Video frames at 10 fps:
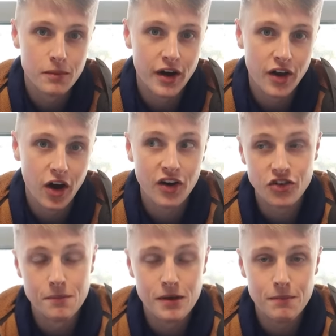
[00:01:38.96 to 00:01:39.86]
in Amada. I'm going to
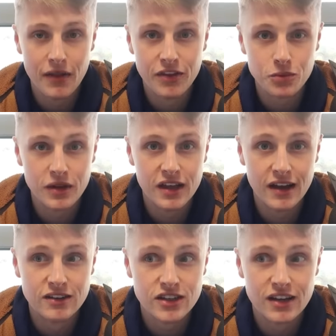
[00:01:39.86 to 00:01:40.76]
try and beat Ben this
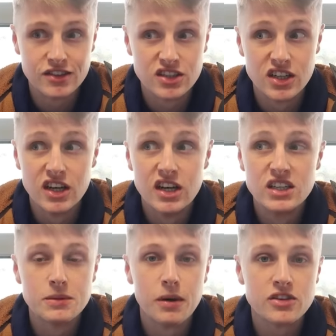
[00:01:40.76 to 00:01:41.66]
weekend, and
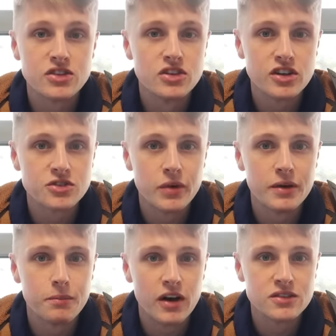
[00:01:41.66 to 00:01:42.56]
the person who doesn't
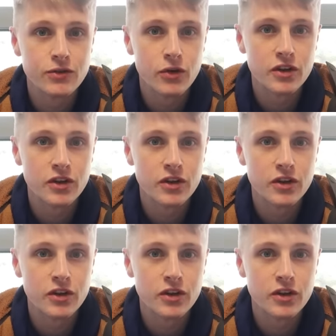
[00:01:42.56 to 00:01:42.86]
win buys the other